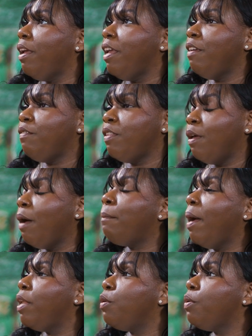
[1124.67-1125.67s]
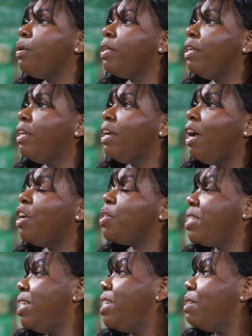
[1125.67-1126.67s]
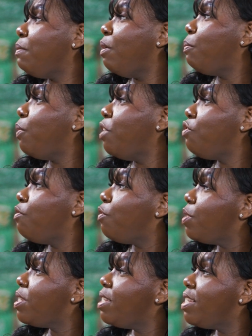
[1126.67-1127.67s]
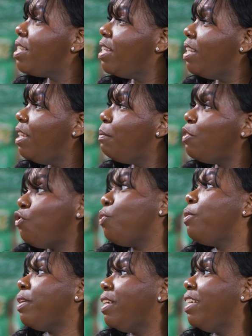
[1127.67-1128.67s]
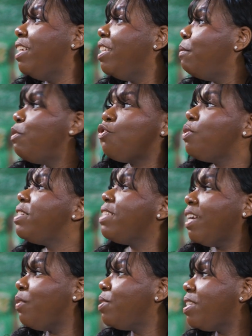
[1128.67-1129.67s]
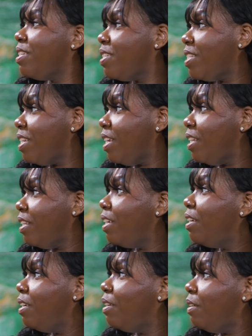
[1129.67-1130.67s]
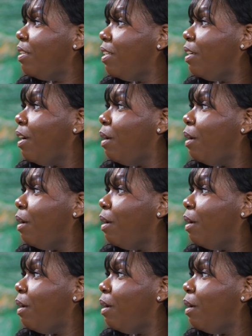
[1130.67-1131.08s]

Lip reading: if a minority understands oppression versus the majority is not going to understand the